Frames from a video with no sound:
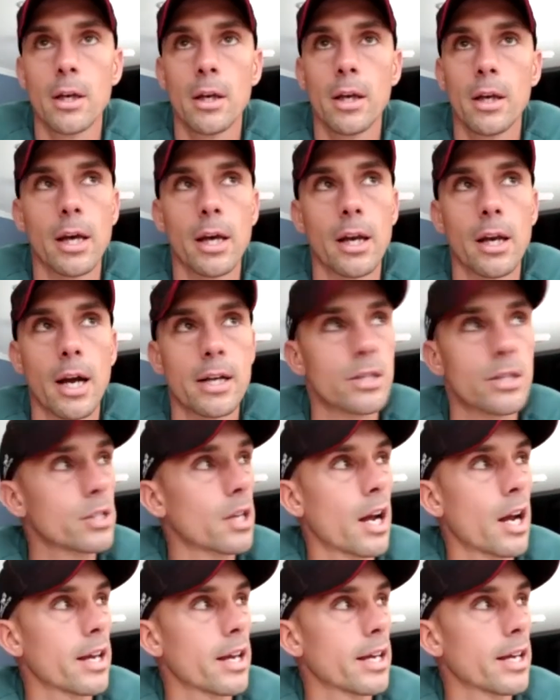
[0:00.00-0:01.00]
And I just
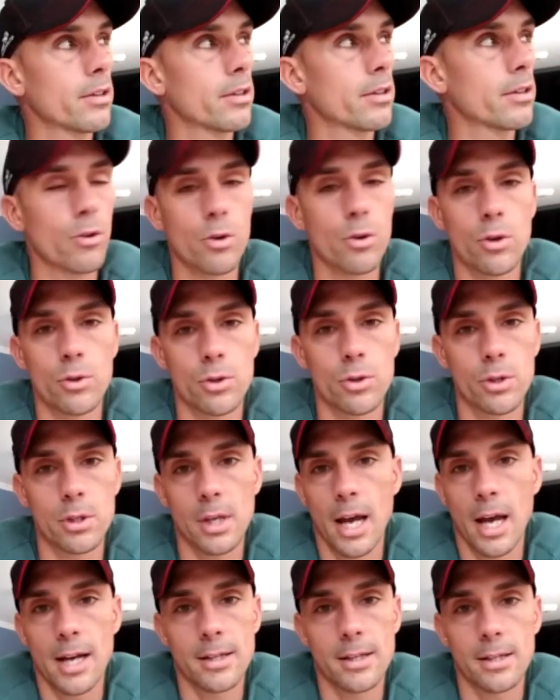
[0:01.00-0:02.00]
kind of hit those
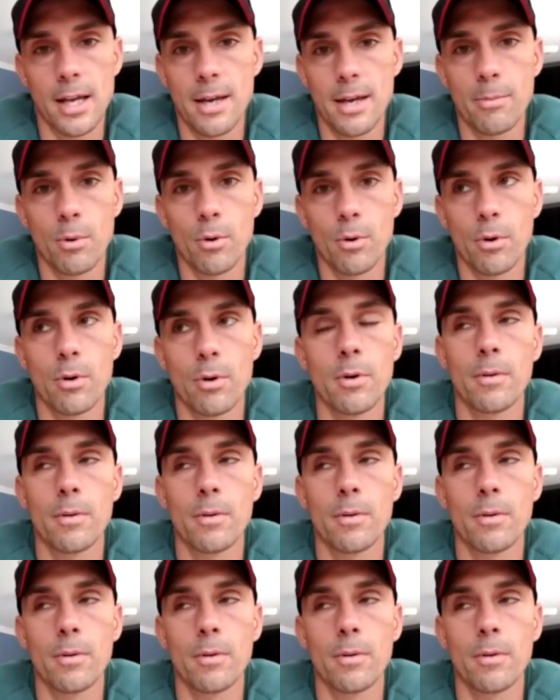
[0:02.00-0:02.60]
as able,